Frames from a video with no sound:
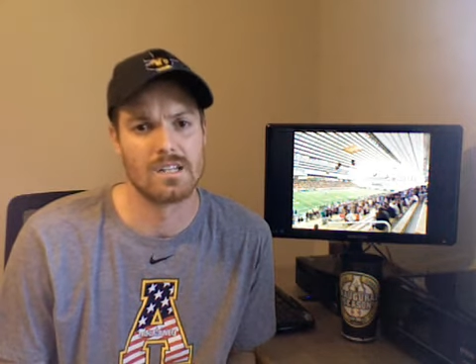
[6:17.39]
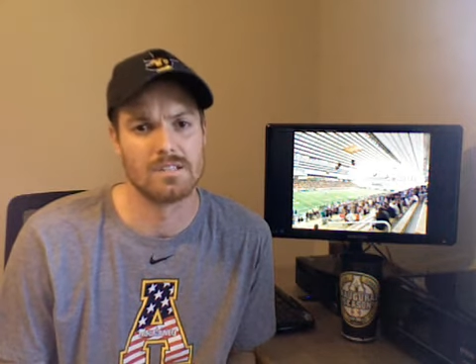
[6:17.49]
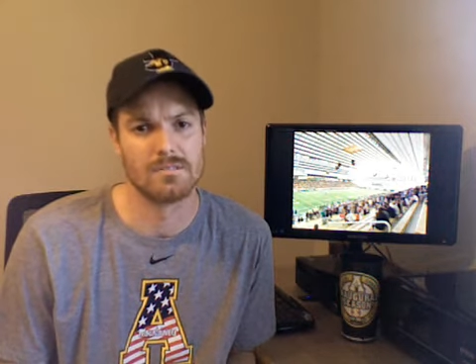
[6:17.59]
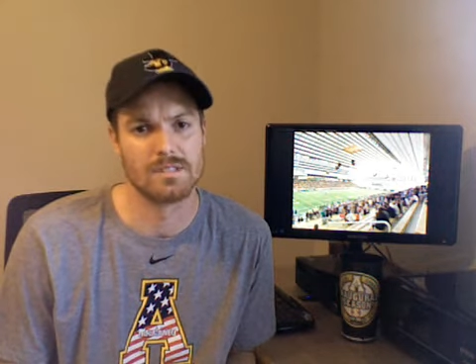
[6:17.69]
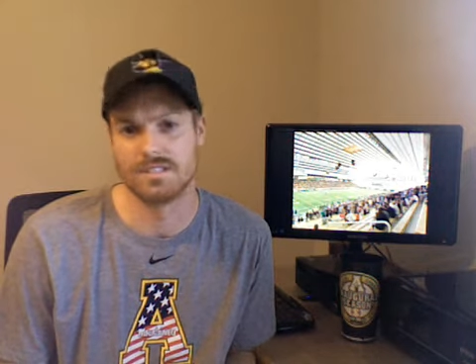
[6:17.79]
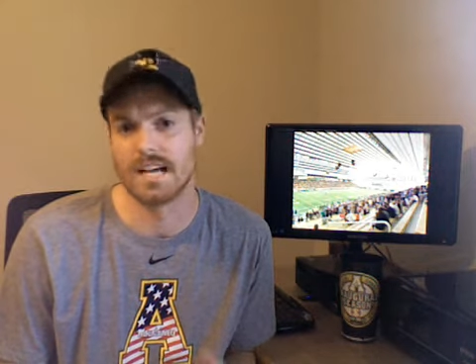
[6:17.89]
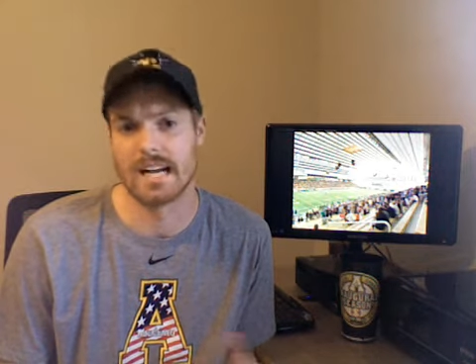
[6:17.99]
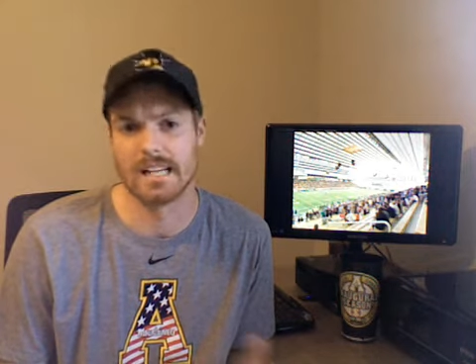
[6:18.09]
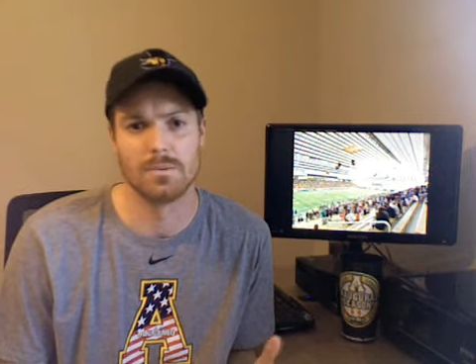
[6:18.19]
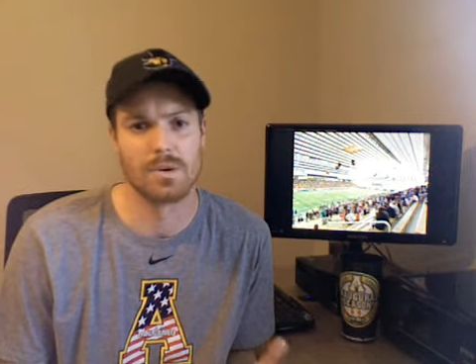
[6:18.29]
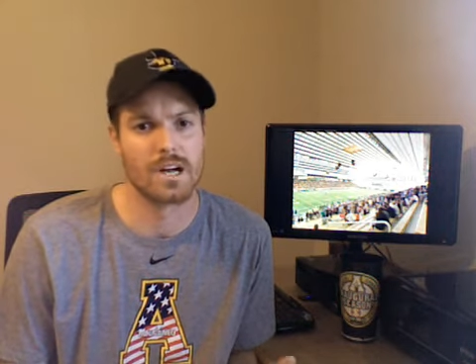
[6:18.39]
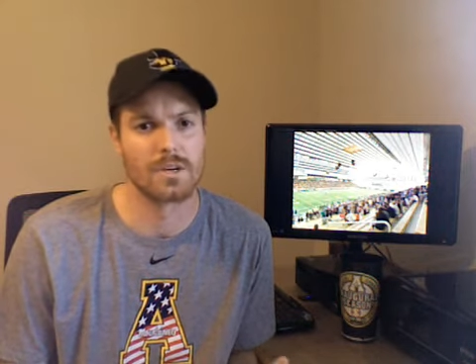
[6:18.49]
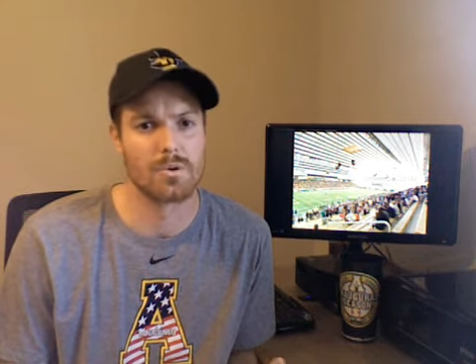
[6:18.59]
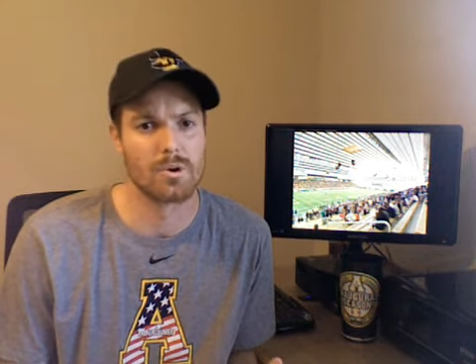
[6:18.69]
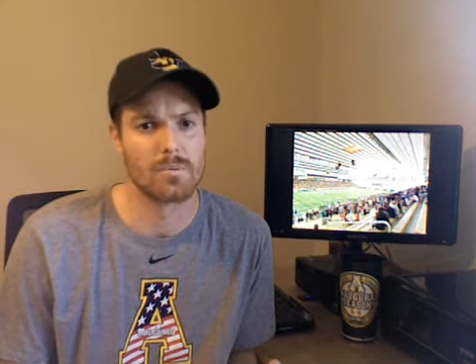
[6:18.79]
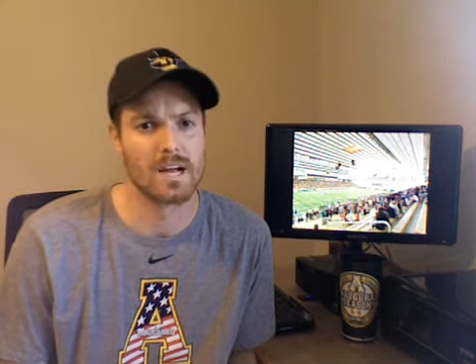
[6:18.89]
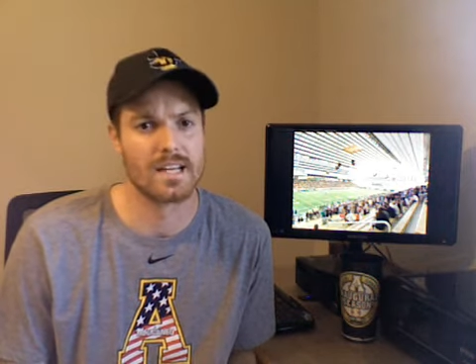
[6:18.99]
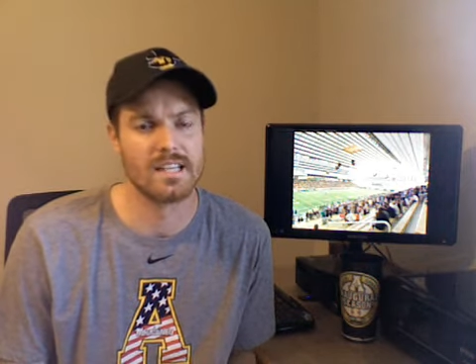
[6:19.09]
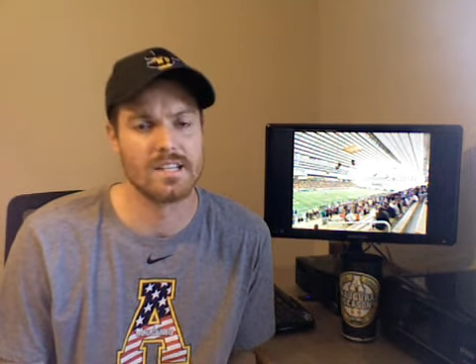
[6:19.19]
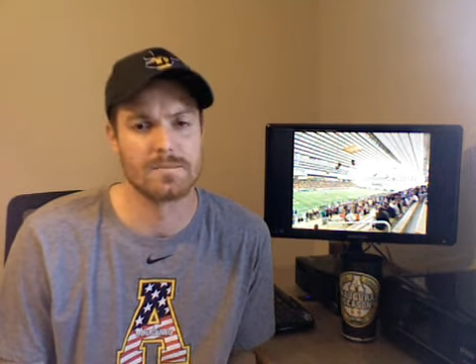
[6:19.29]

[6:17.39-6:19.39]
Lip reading: exactly what kind of quarterback he is.